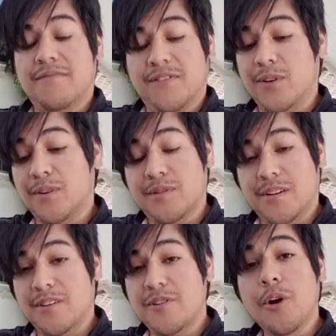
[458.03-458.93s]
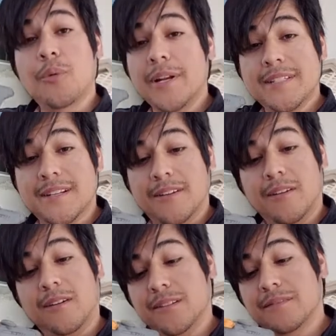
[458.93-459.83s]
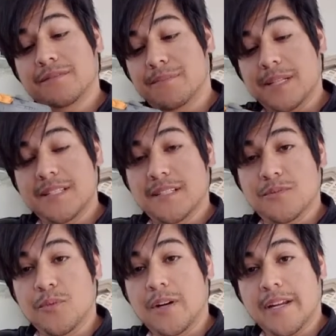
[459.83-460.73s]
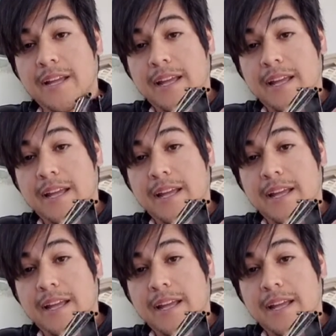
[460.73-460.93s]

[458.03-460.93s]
for no reason at all because it doesn't work,